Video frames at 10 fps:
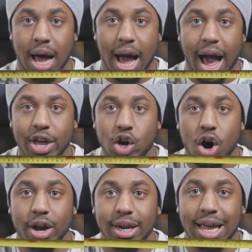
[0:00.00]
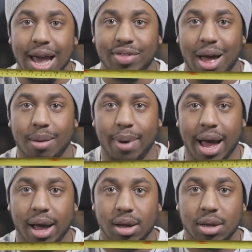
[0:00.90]
I can't get that
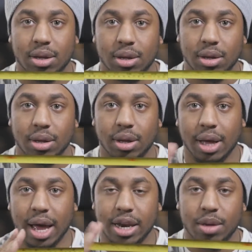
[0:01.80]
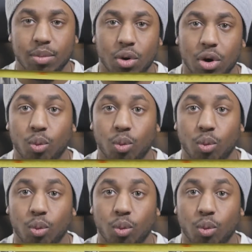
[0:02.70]
back anymore.